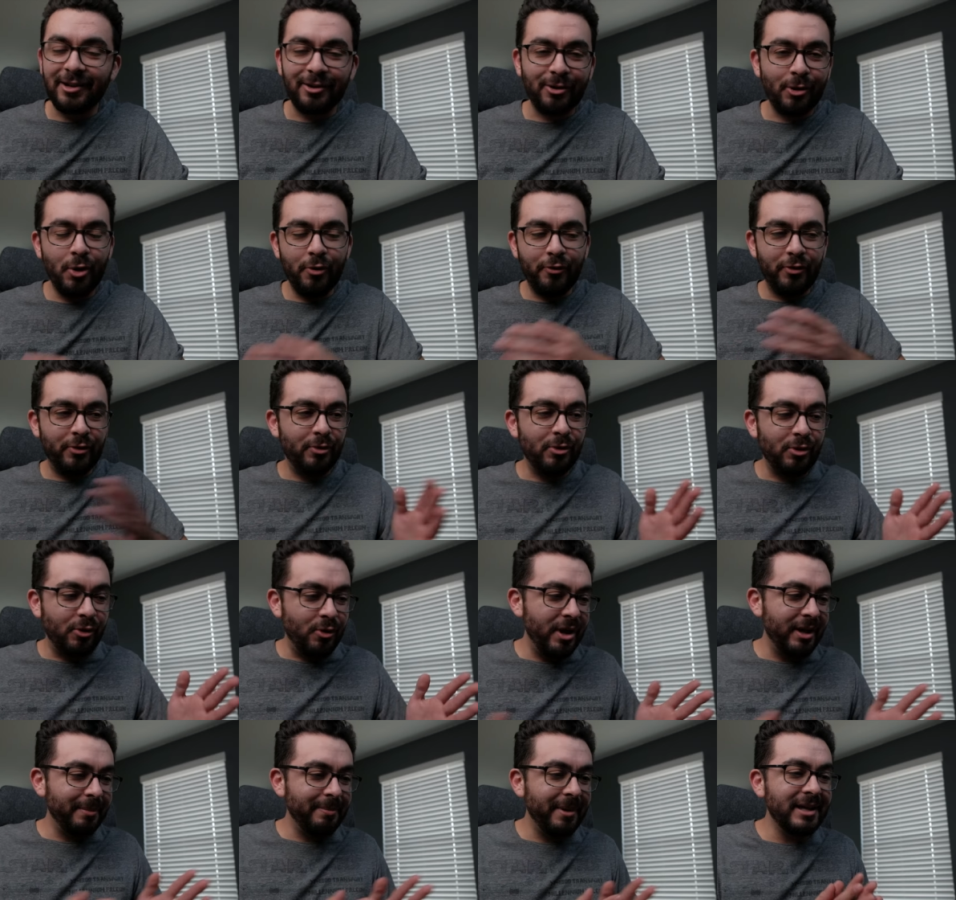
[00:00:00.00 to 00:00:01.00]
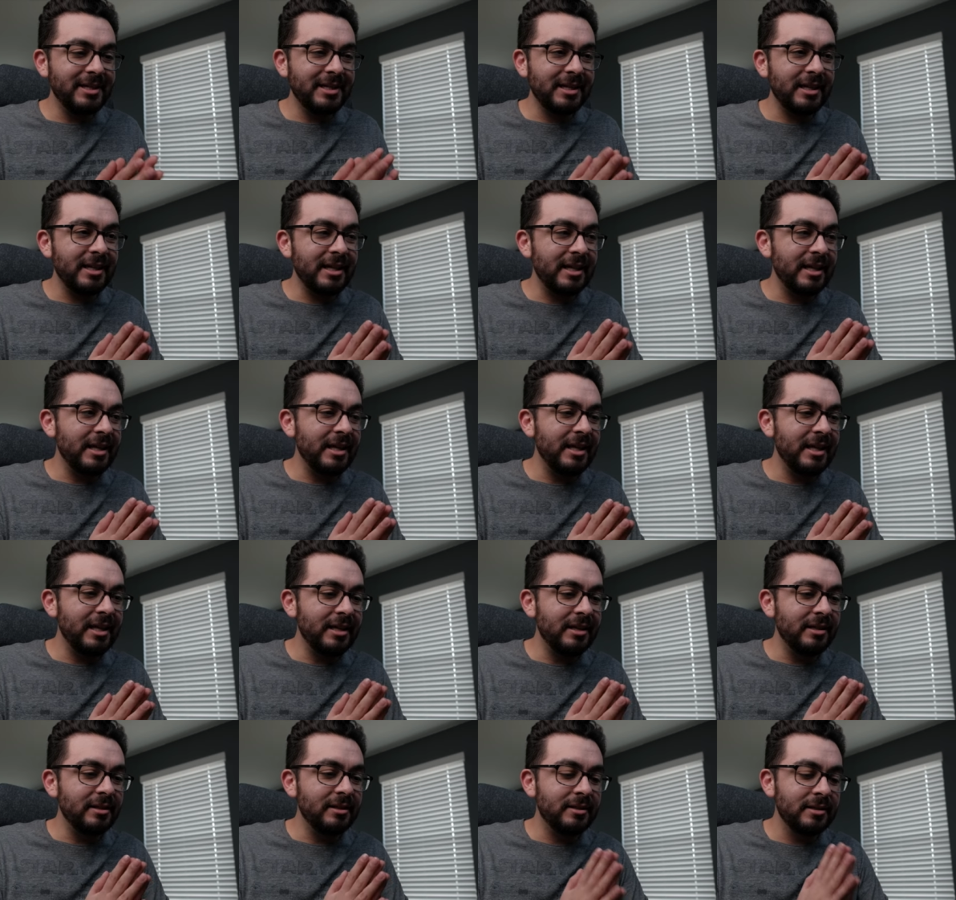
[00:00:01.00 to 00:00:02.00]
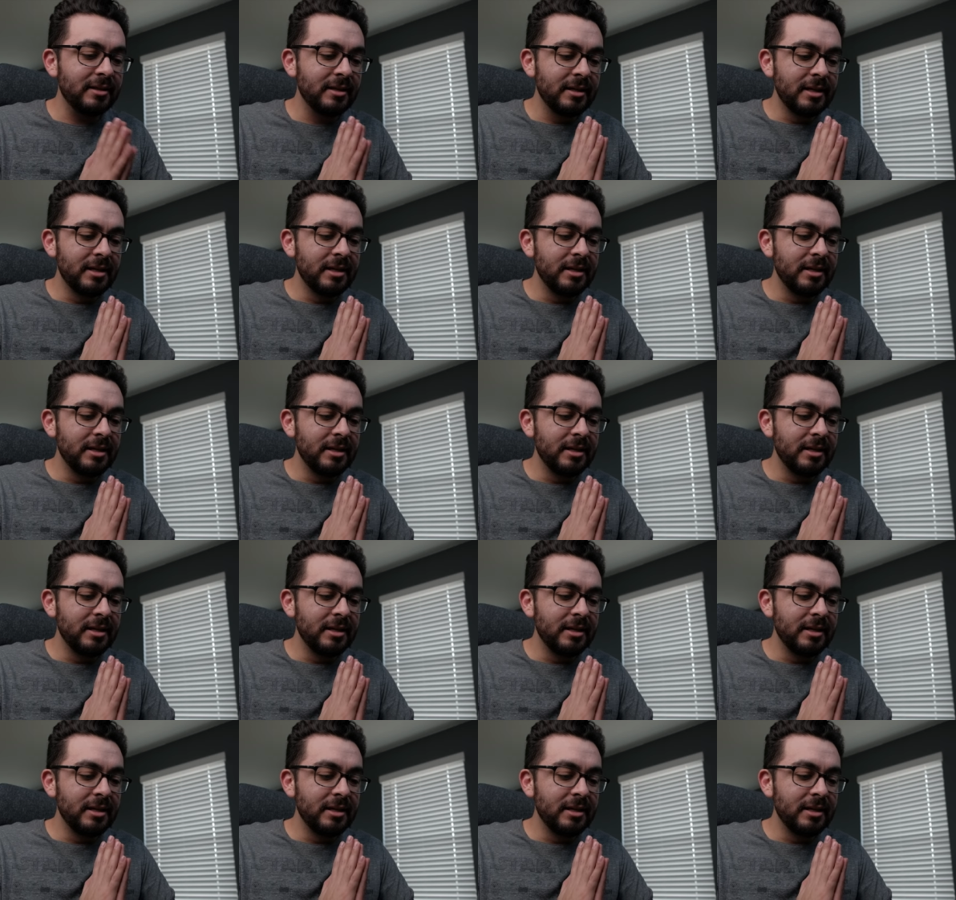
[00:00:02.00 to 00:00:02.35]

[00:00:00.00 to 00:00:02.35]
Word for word: I'll go over it real quick. Basically, he's